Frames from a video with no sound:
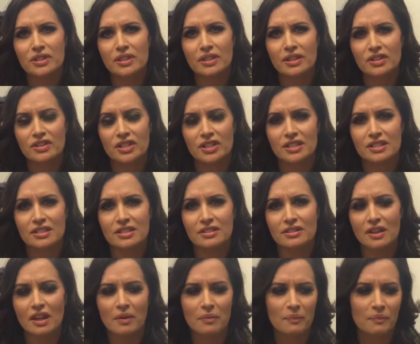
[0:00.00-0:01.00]
that are just
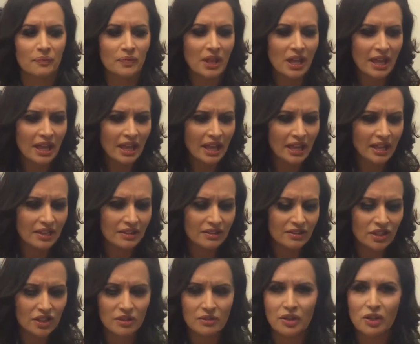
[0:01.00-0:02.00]

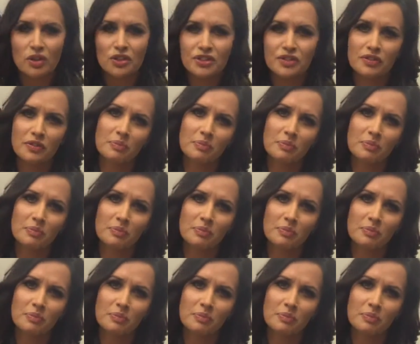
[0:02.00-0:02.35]
a lot of